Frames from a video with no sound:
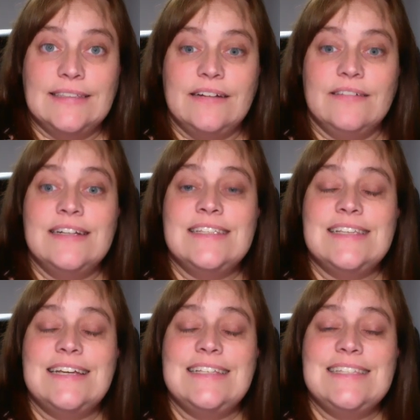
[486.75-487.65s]
There
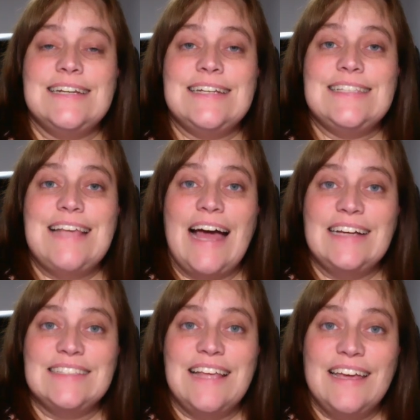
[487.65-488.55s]
is an
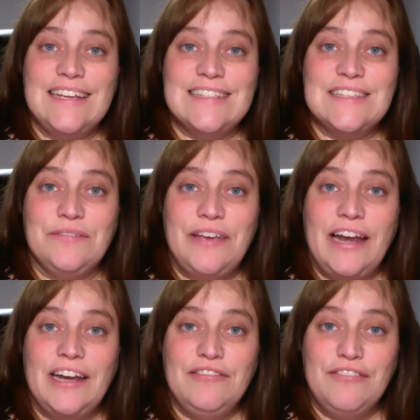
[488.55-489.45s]
exact science of
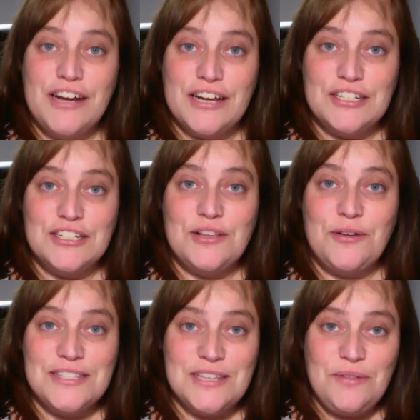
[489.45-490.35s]
getting rich. So I'll
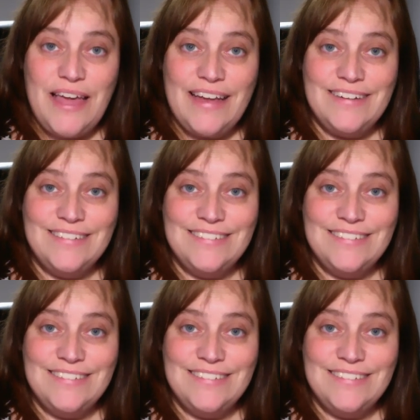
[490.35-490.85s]
see you then.